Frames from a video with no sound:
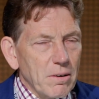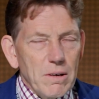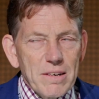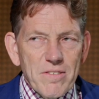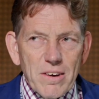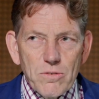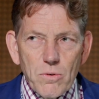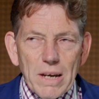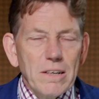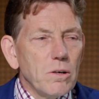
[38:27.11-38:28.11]
or let's say
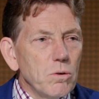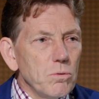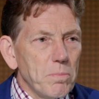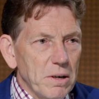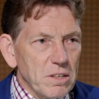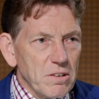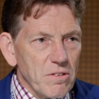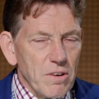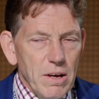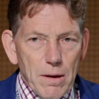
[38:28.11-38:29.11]
to include
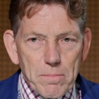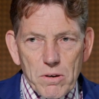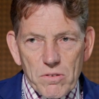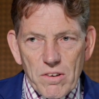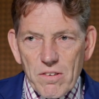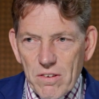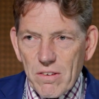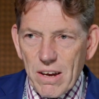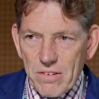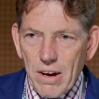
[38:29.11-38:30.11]
patients, because it's
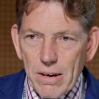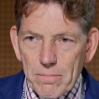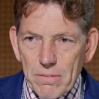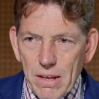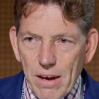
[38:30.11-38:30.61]
their time.